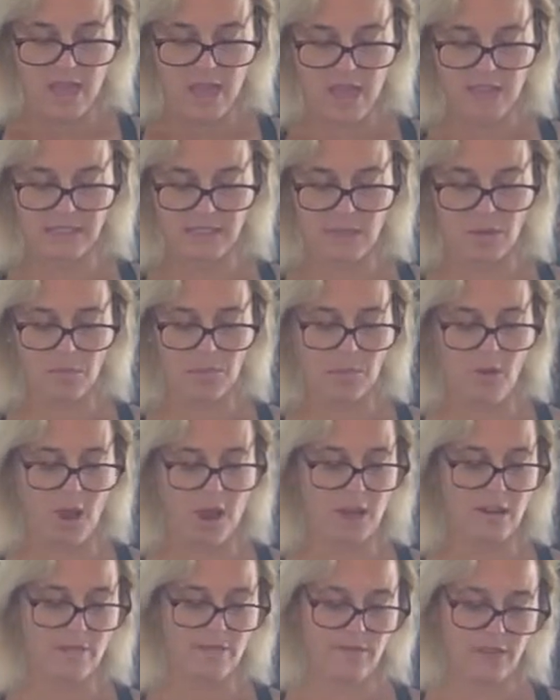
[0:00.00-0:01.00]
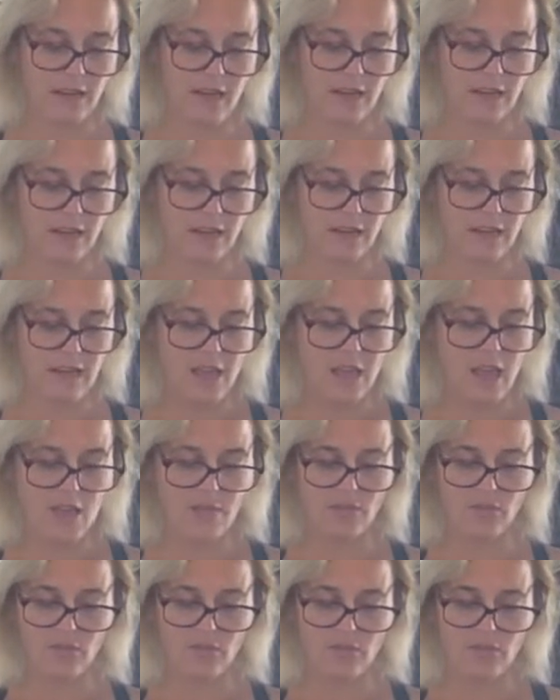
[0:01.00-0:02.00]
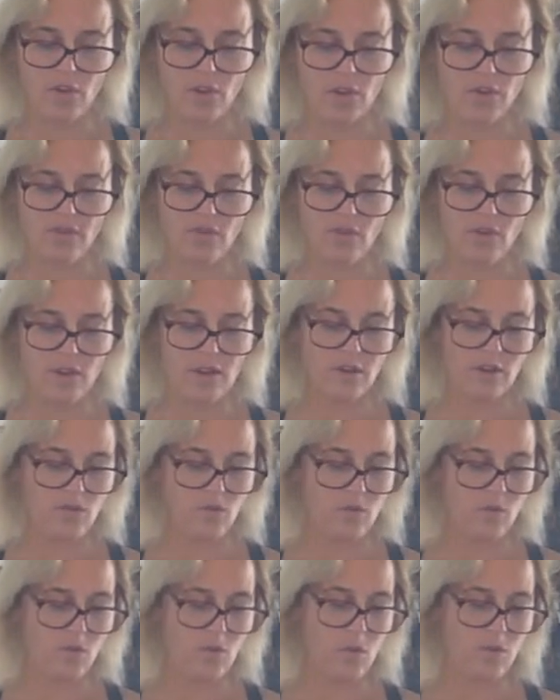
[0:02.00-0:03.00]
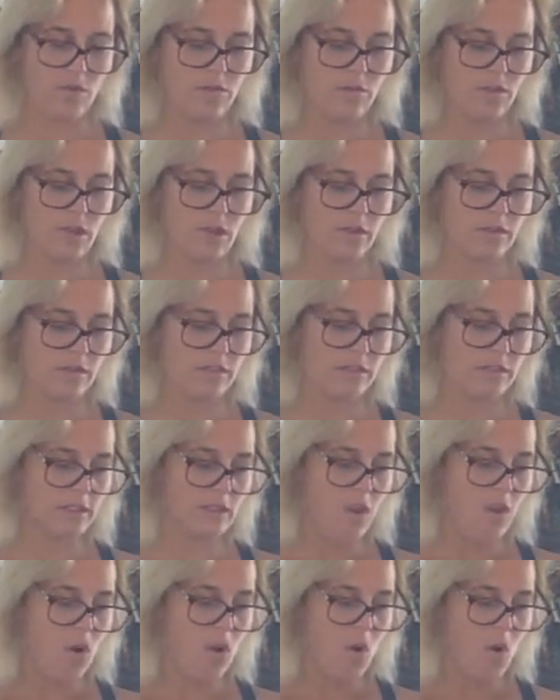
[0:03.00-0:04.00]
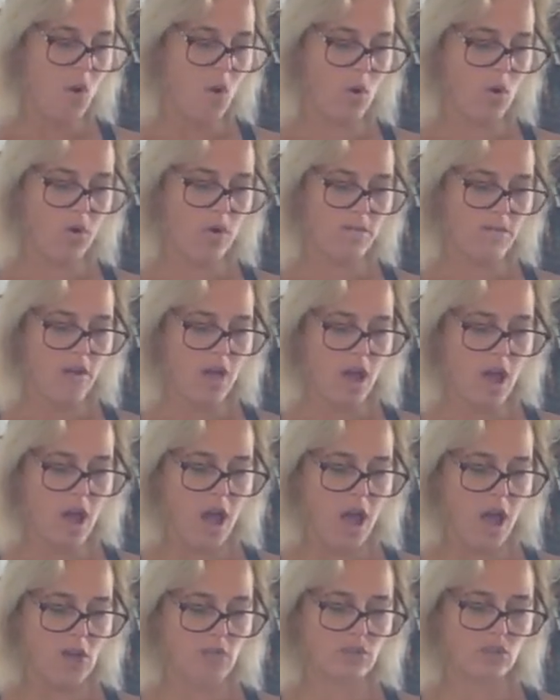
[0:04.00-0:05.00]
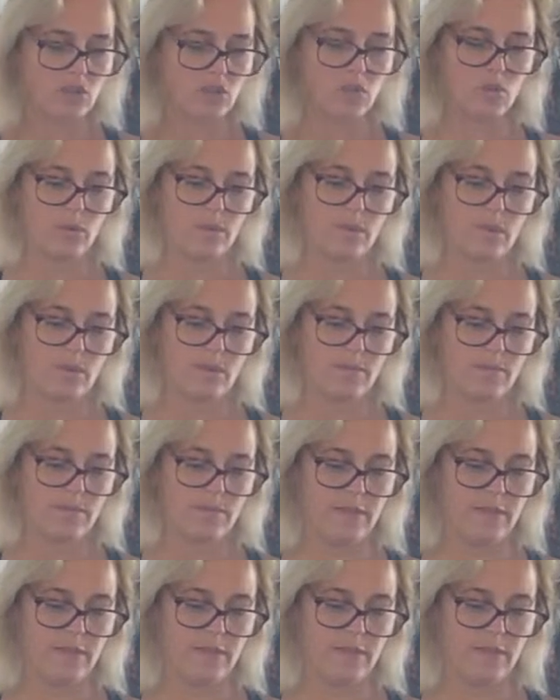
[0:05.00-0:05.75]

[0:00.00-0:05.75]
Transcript: Cast out pride and vanity, have no thought of trying to rule over others or of outdoing them.